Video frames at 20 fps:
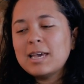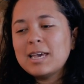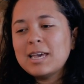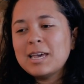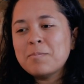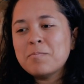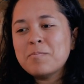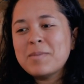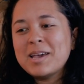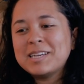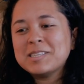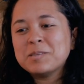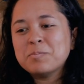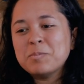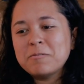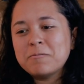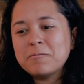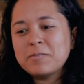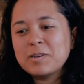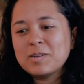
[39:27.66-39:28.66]
It makes
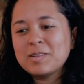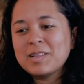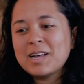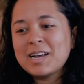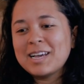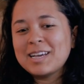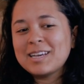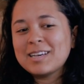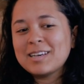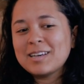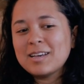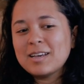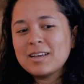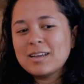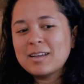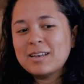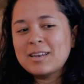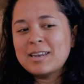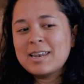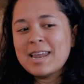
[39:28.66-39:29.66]
me feel like
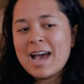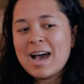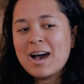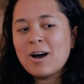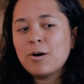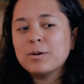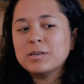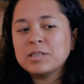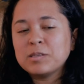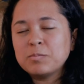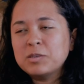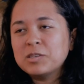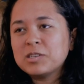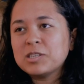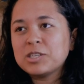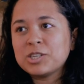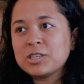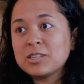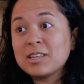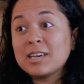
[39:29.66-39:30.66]
now as a musician,